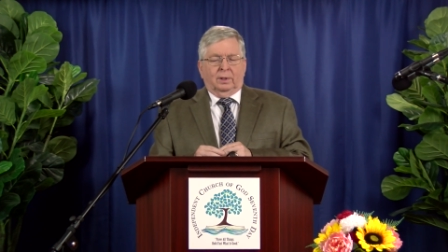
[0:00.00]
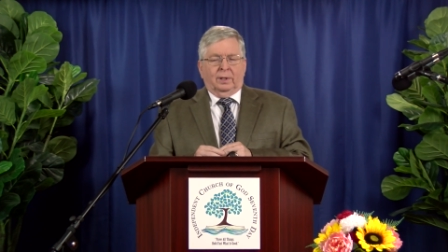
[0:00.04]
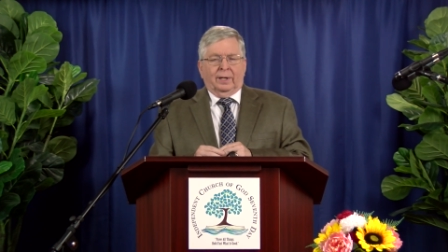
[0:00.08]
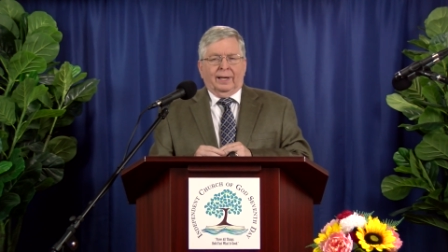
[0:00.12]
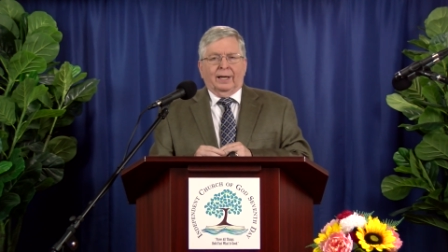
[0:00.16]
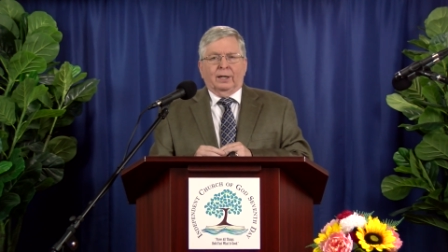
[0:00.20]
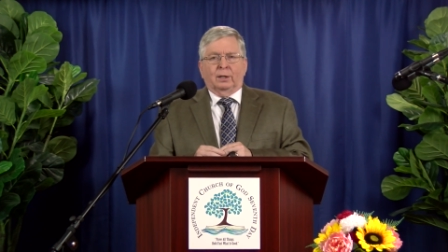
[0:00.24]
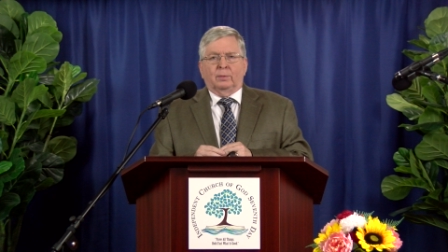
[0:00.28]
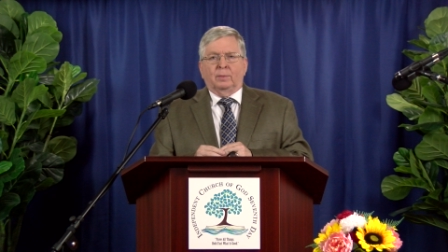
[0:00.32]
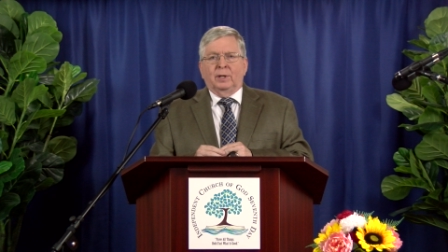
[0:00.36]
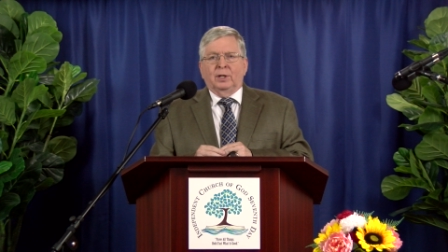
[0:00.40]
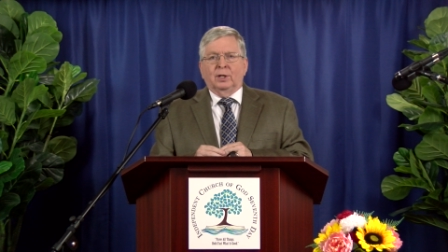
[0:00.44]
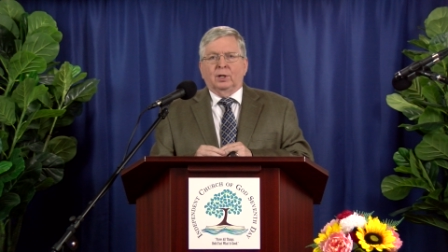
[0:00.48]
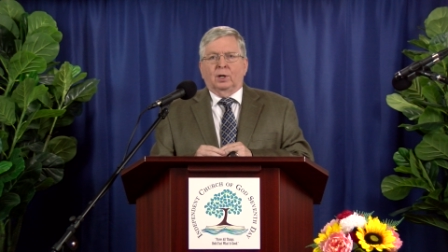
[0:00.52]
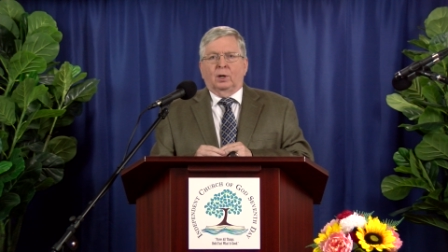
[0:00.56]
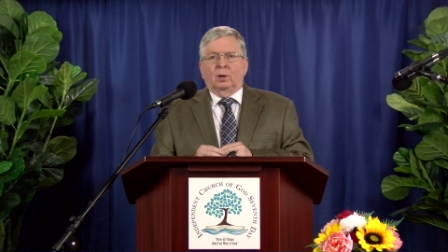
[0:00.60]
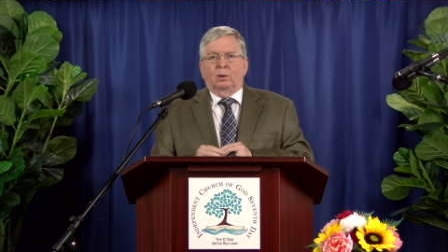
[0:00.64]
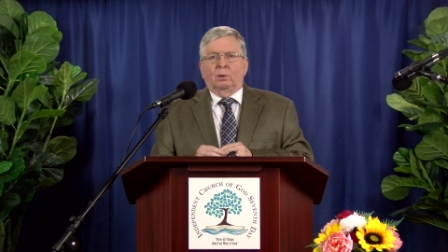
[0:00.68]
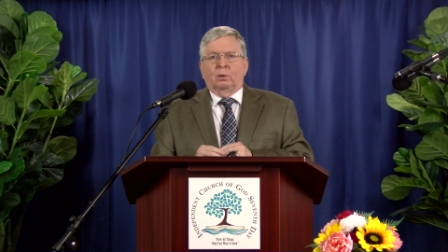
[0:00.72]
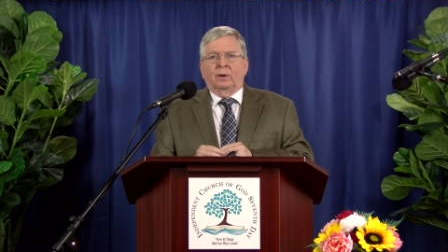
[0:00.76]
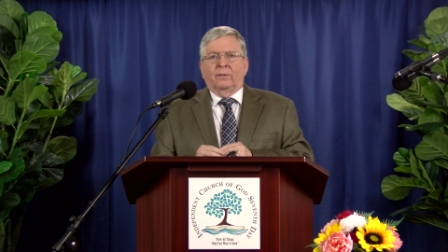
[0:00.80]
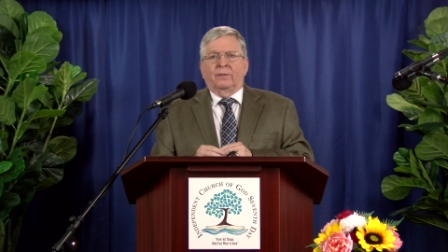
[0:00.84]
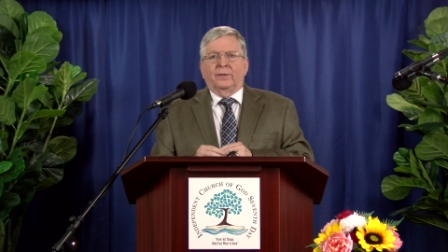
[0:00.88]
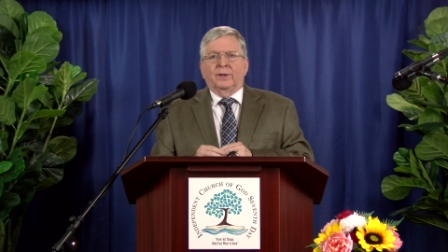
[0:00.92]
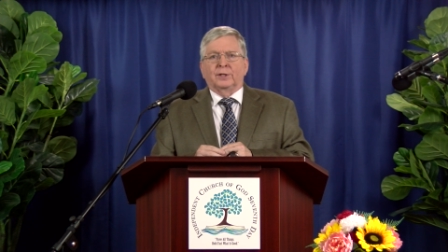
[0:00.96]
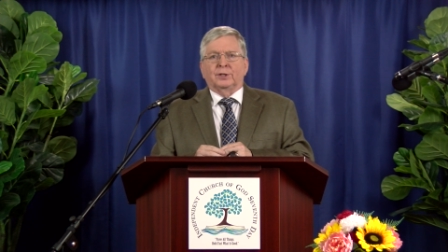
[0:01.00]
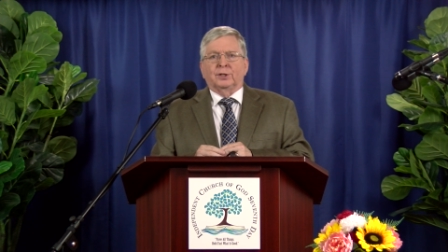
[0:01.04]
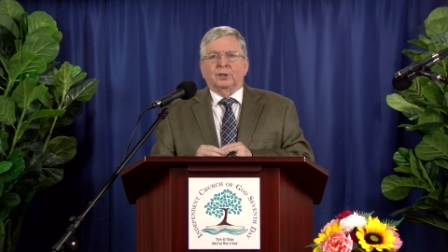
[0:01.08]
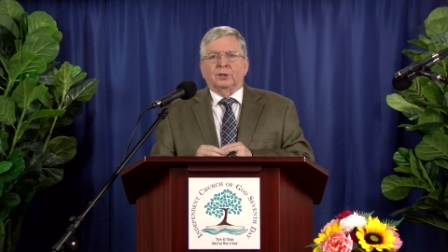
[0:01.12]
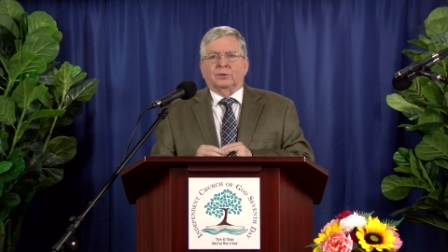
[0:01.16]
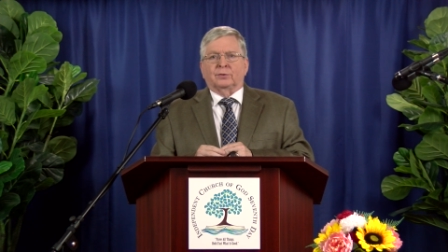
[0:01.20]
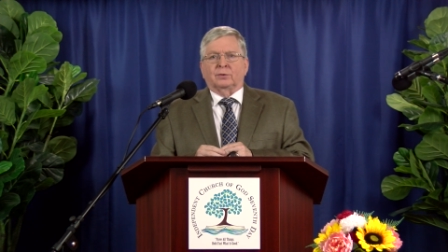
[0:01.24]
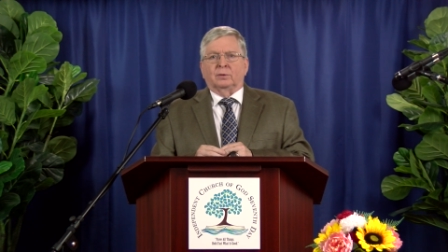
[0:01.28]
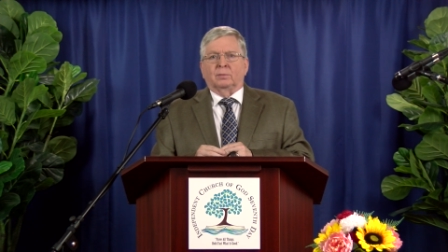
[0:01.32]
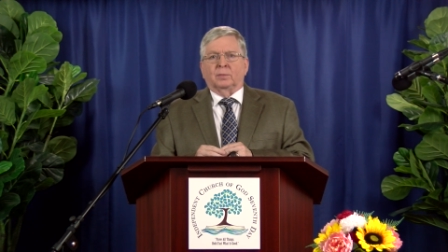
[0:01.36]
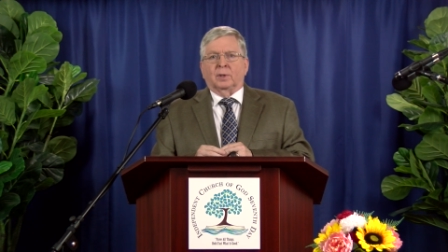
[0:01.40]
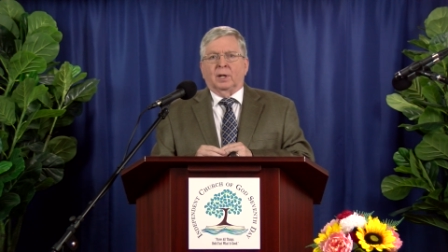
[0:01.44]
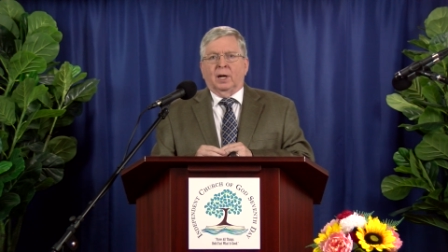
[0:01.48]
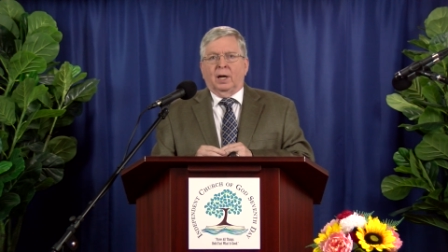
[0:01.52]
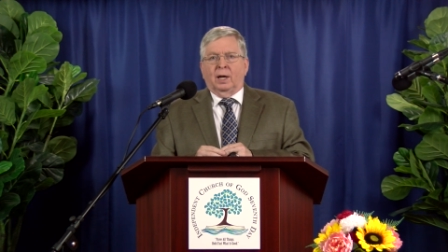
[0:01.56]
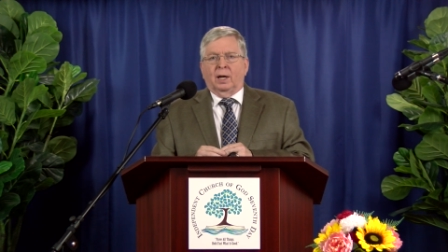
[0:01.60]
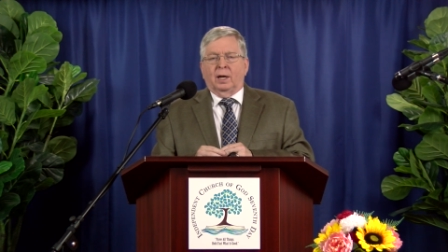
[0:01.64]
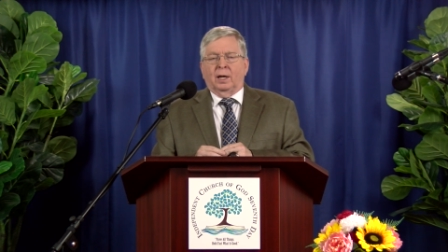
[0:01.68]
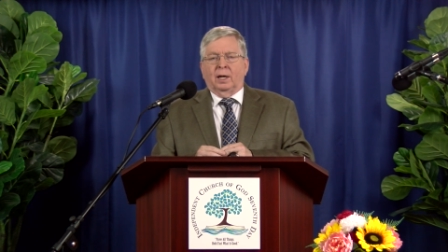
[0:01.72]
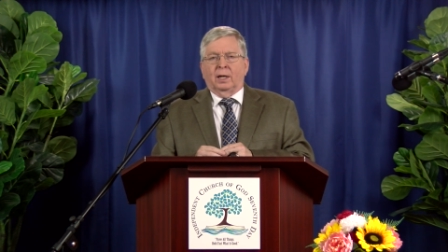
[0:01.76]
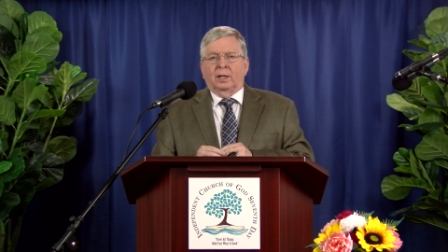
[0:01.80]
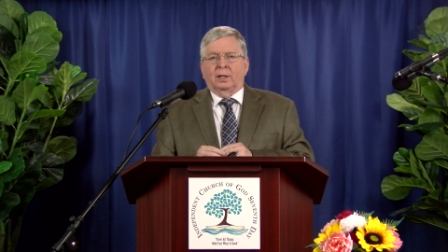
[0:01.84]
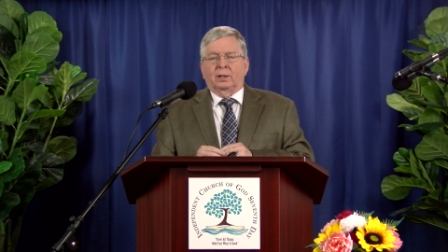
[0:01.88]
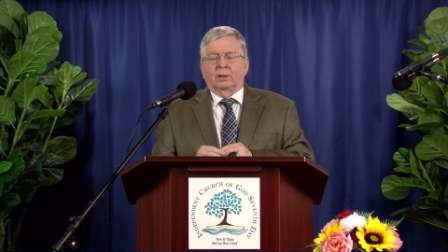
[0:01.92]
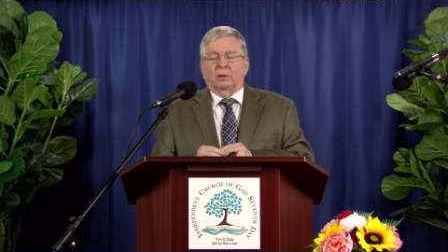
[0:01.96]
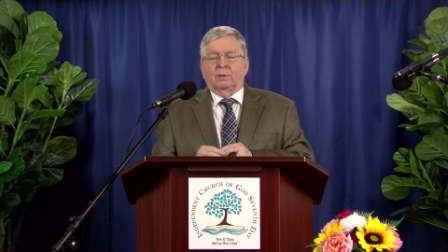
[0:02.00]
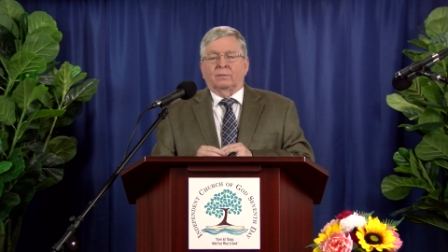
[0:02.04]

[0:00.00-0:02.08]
how do we know if this is from God